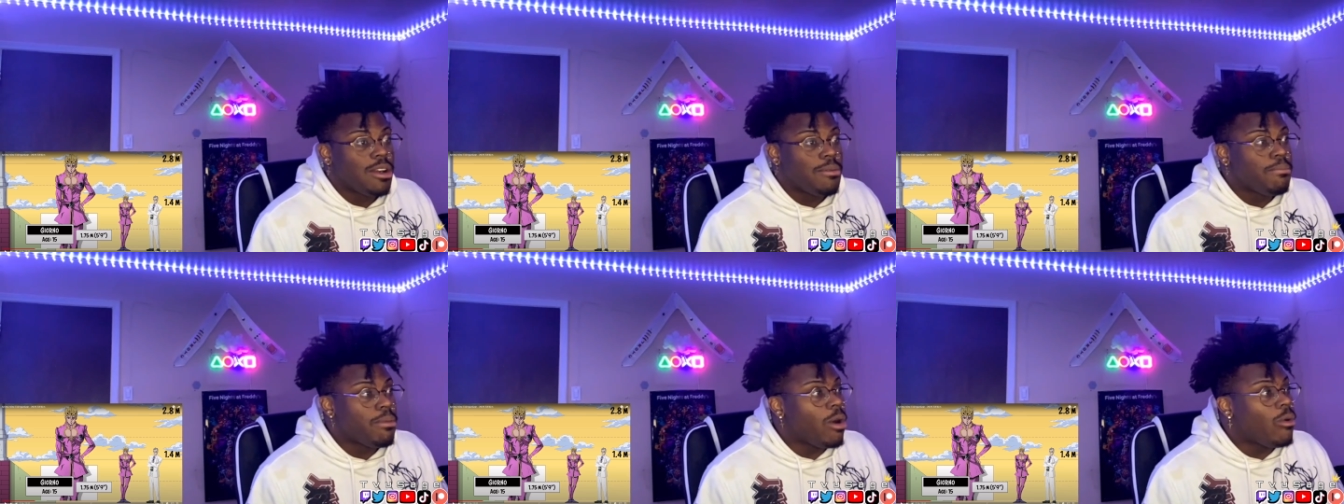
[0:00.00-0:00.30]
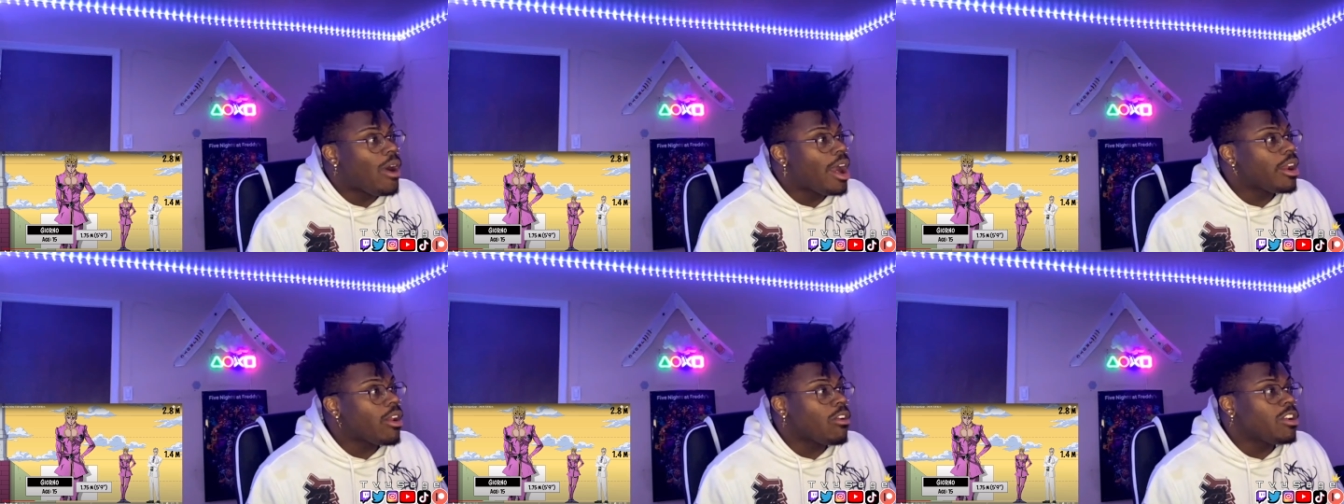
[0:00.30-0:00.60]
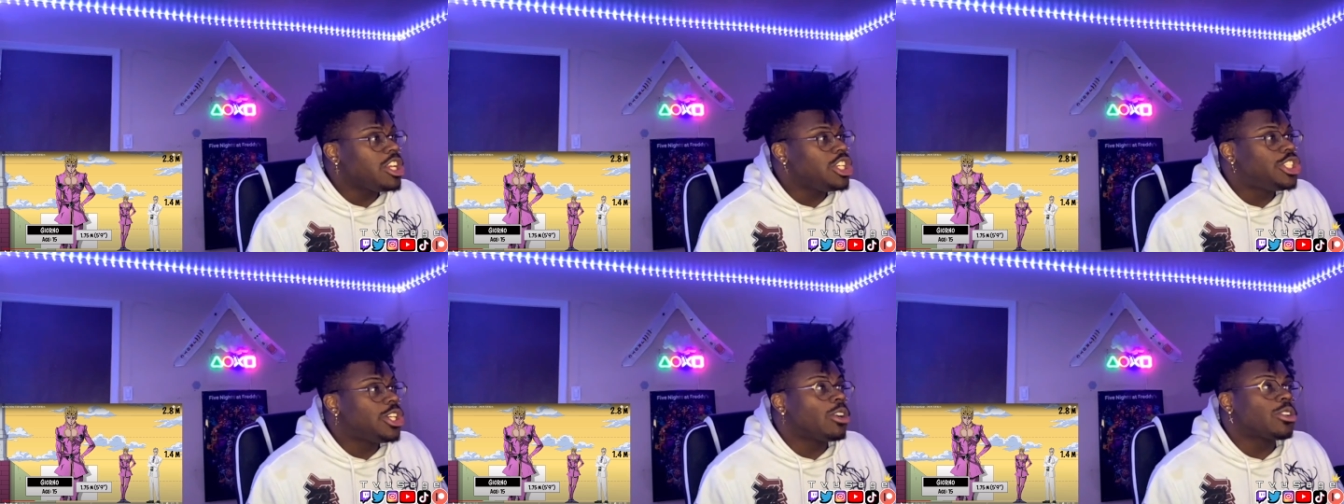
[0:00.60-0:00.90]
But why do all
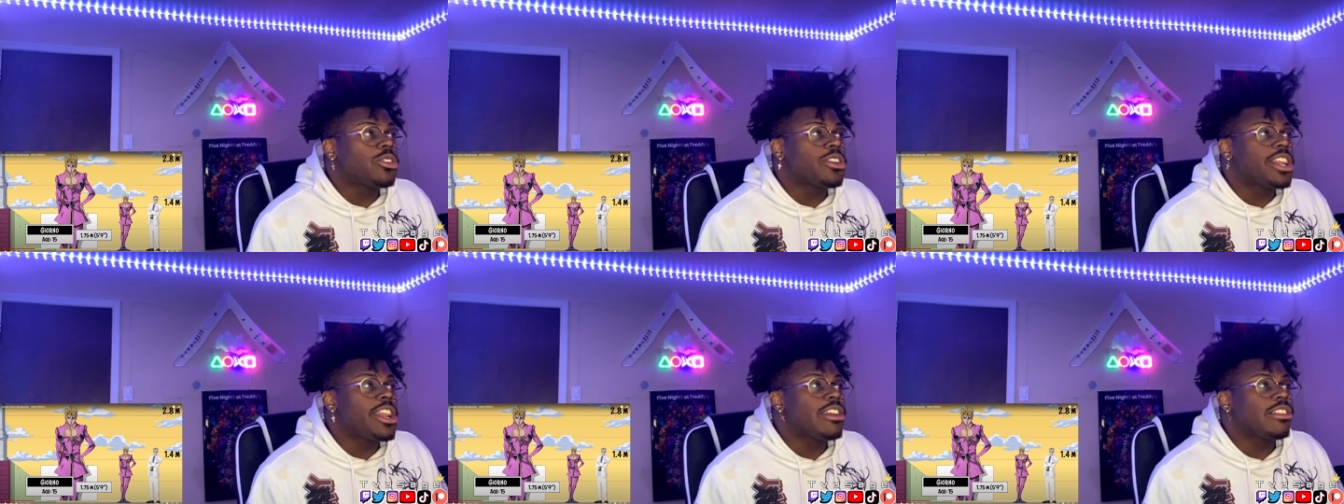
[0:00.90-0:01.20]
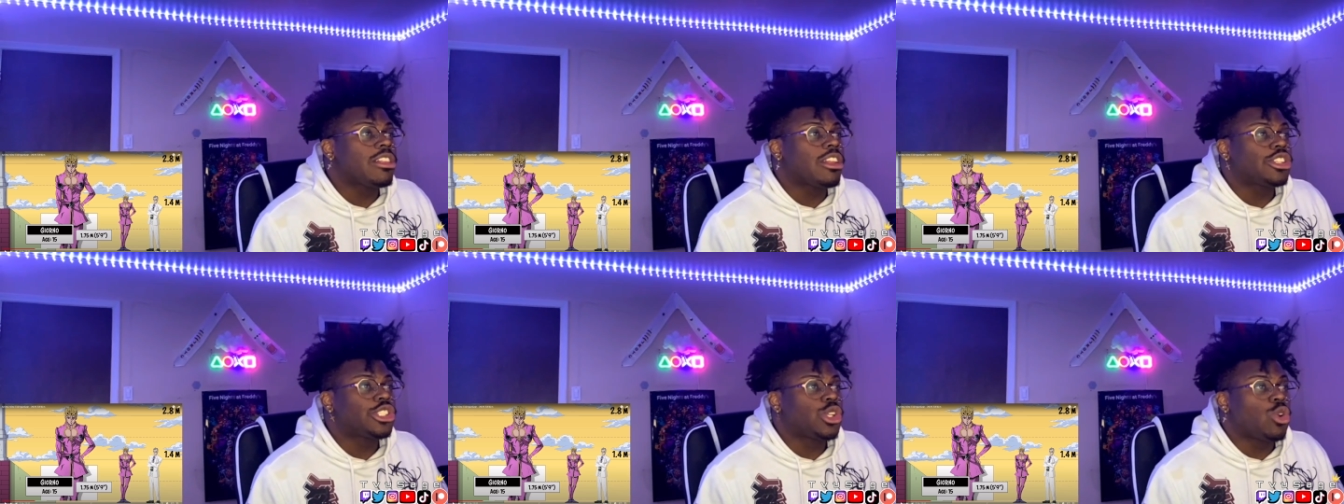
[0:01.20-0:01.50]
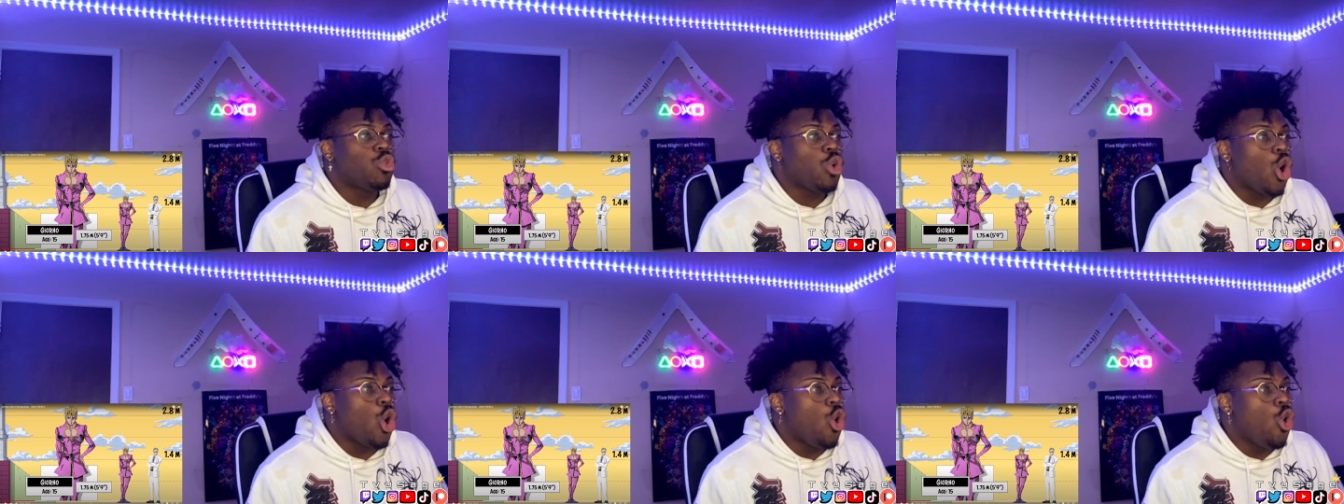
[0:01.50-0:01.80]
these JoJo kids look
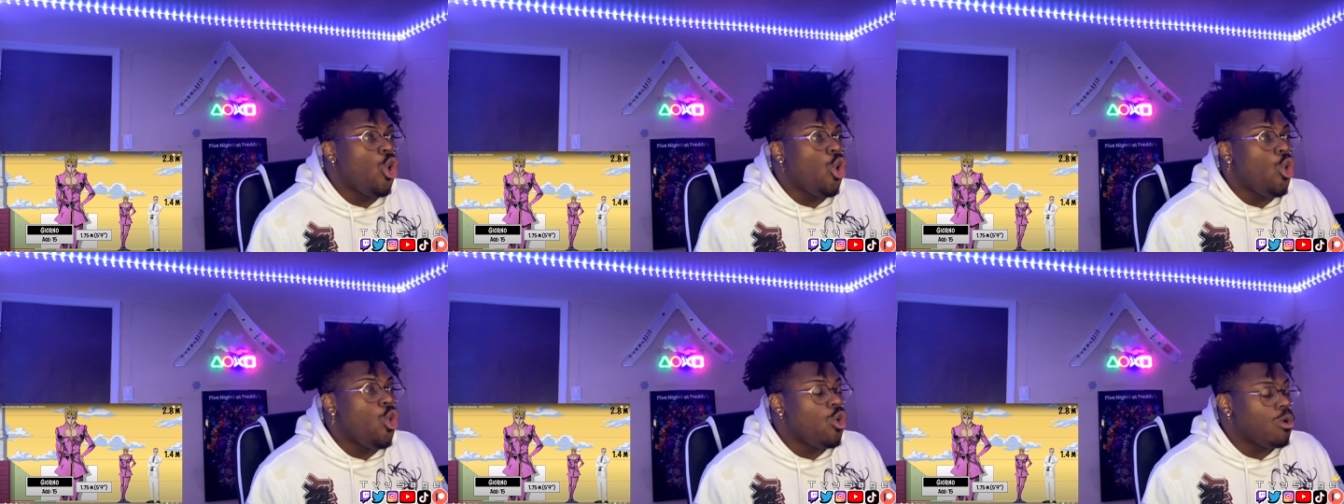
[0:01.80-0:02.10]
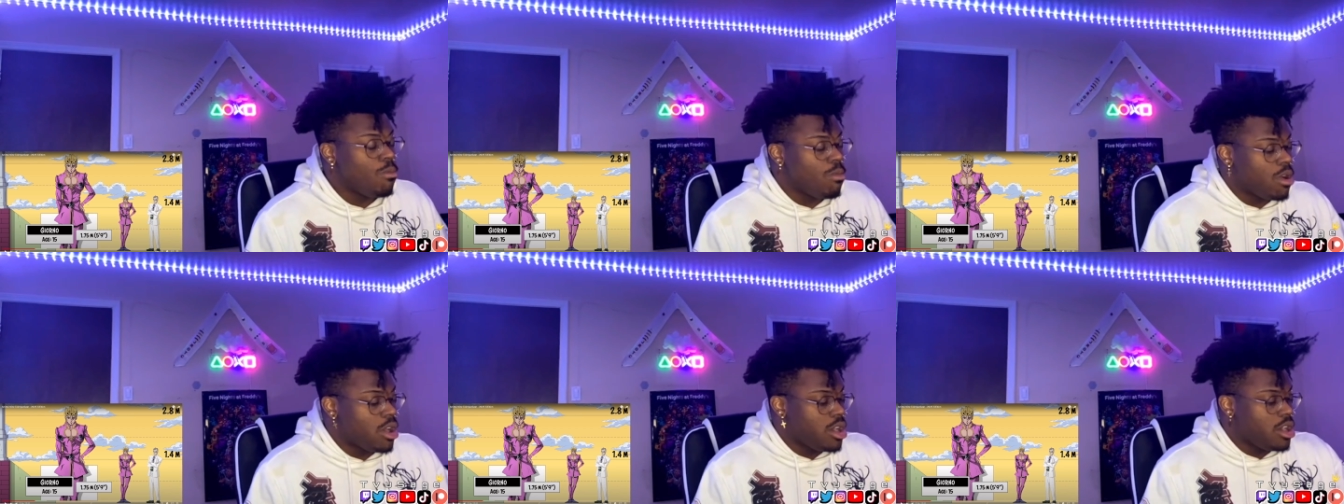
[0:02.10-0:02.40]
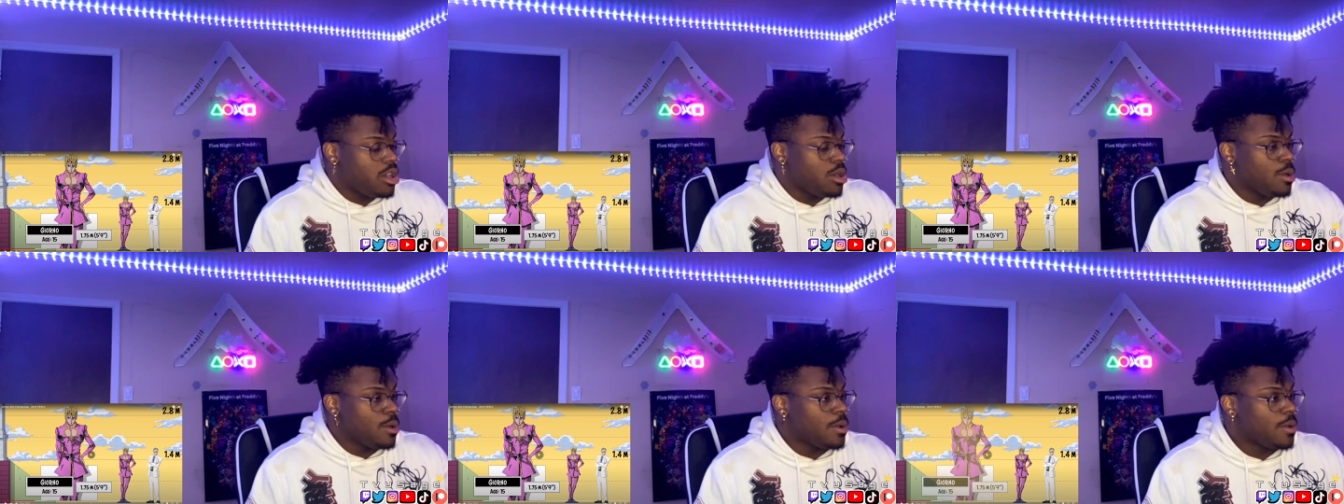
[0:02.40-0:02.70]
so old,
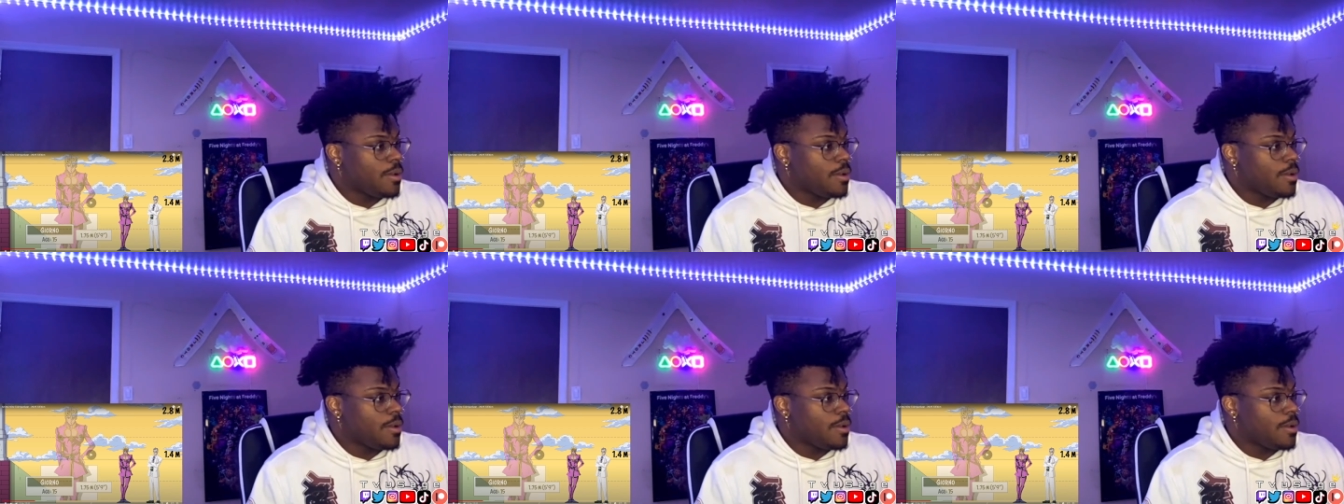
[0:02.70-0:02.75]
bruh?